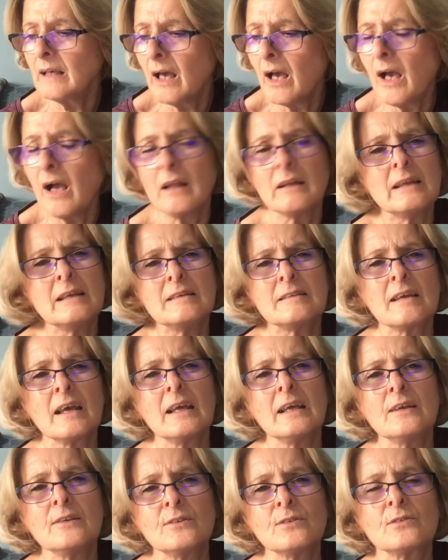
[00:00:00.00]
early
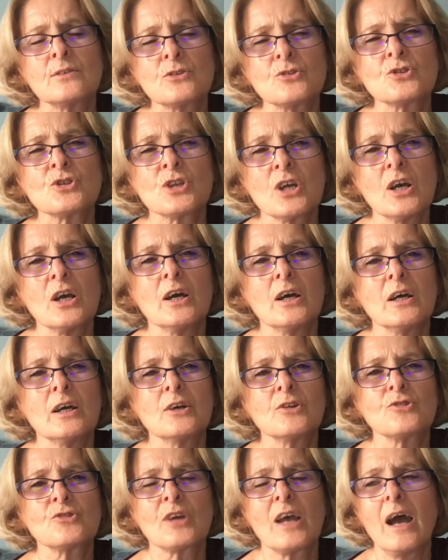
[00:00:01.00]
days of the
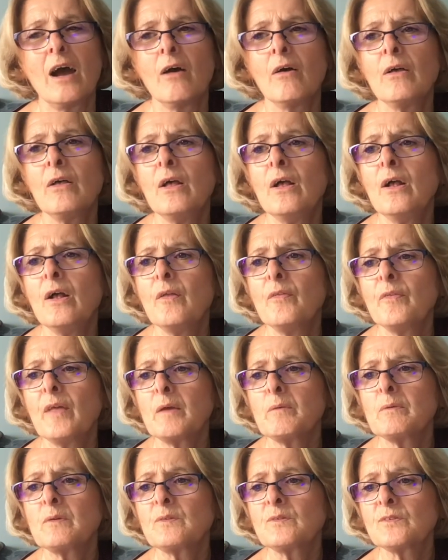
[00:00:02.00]
church, how
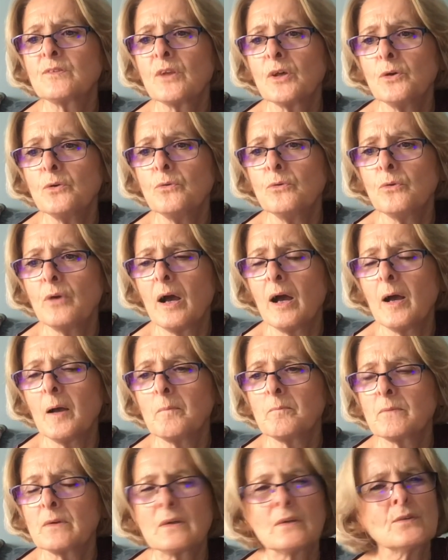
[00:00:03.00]
they were so
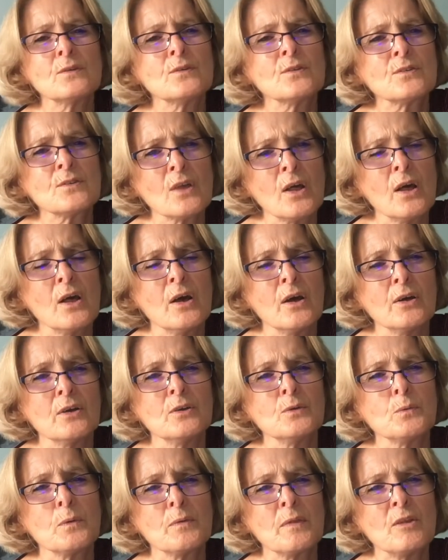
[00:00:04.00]

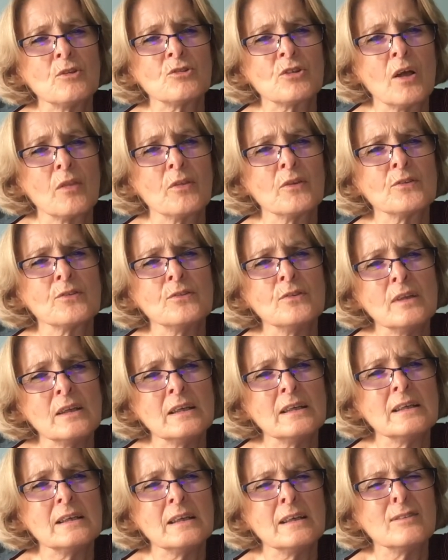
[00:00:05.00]
concerned with each other's
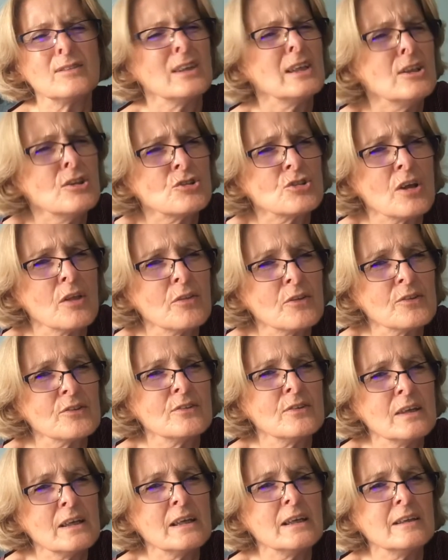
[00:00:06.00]
needs
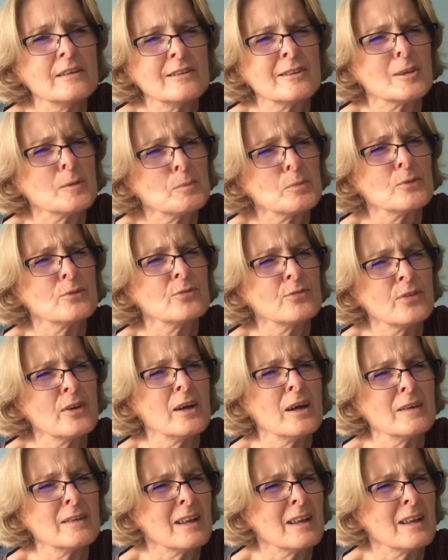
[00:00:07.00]
to prefer.